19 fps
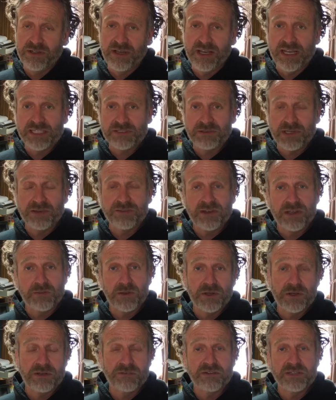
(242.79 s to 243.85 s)
days, we have a
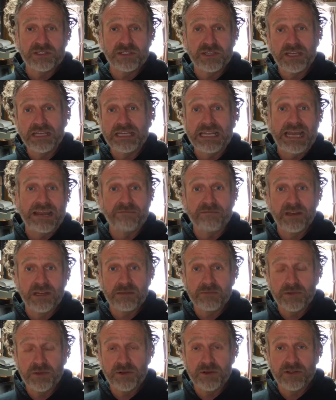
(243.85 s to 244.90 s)
community visit in every
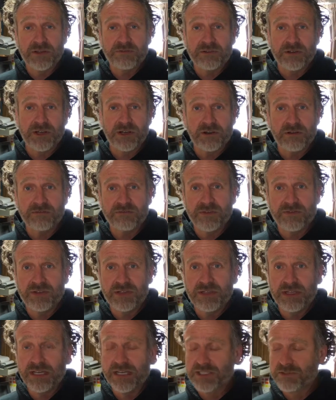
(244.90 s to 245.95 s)
community for 150
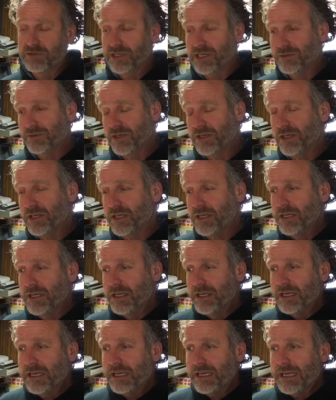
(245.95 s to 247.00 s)
days. We're going to be,
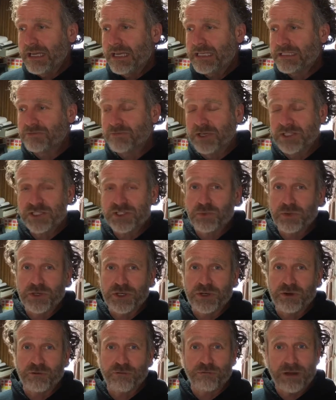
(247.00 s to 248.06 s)
as much as we're
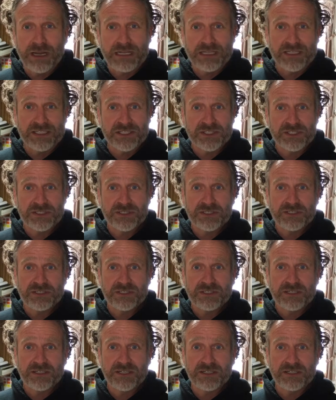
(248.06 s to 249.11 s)
going to relish
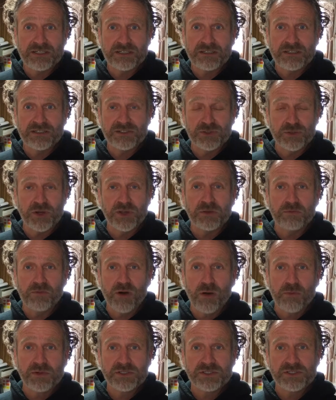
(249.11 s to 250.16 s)
and enjoy the
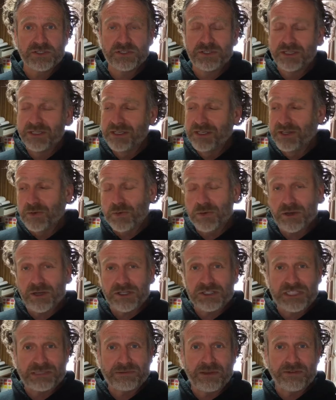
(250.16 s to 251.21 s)
moments, we're
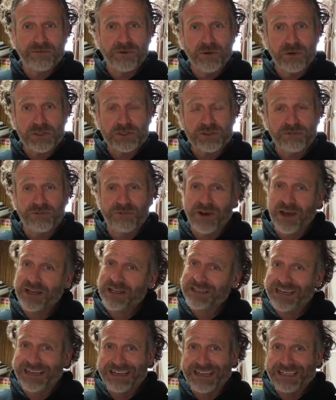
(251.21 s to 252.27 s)
also going to be focused on
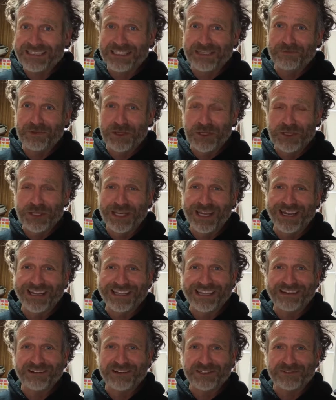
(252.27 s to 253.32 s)
finding that next community, getting
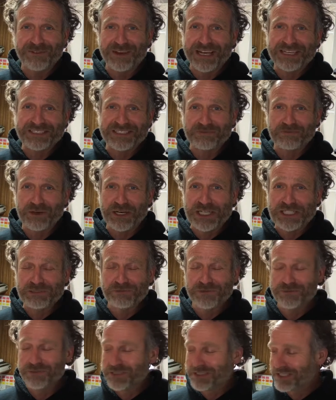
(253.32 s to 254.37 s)
there as fast as
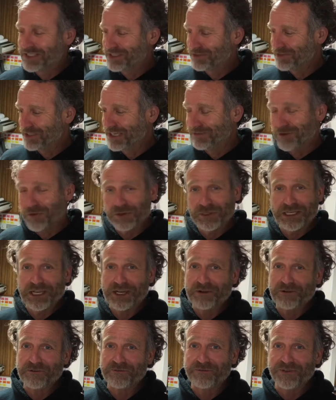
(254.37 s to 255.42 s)
possible because we have only
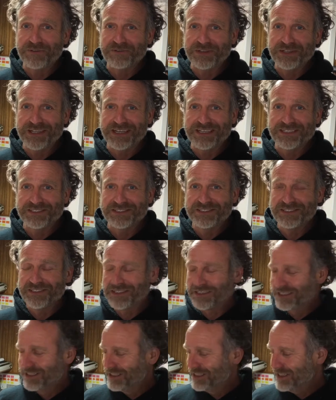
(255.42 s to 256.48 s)
150 days.
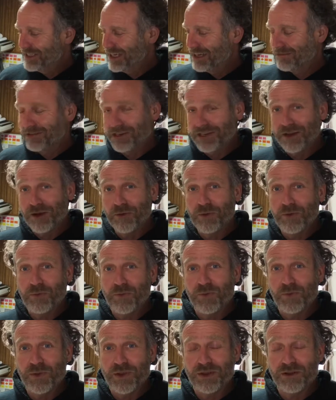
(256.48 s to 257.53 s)
And we know
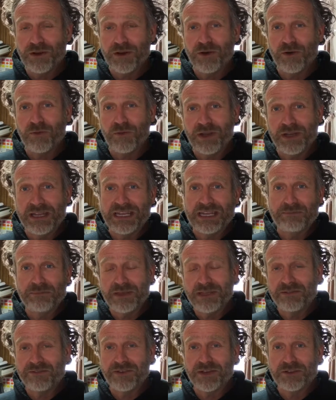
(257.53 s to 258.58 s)
we know we need to
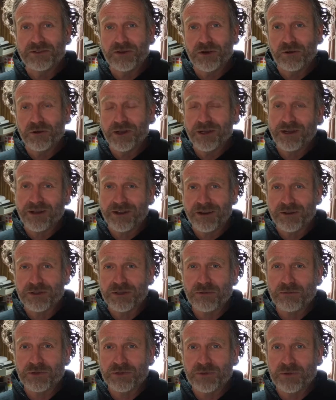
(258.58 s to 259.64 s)
be in Victoria on
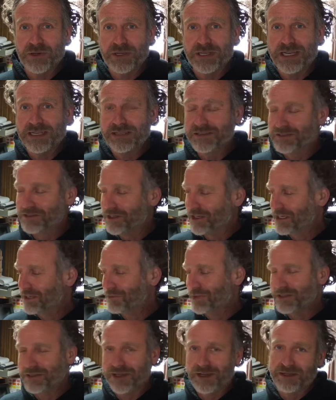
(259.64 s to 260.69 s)
October 28th. There's not going to
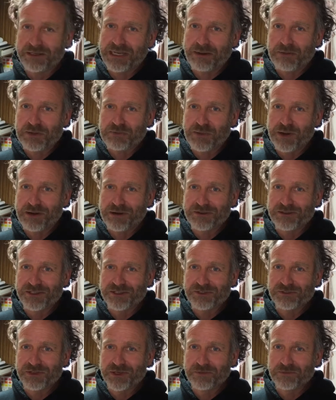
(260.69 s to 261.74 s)
be a lot of time to spare on
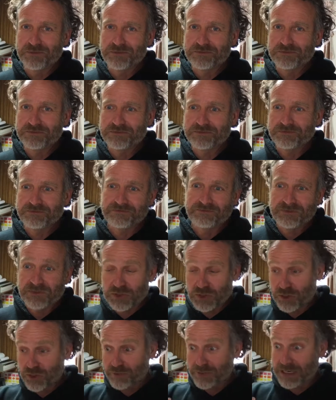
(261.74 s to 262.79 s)
this trip.
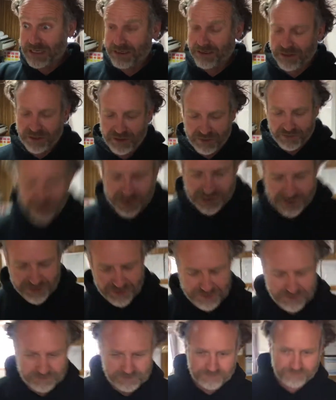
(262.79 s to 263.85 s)
So go back out here to the wheelhouse.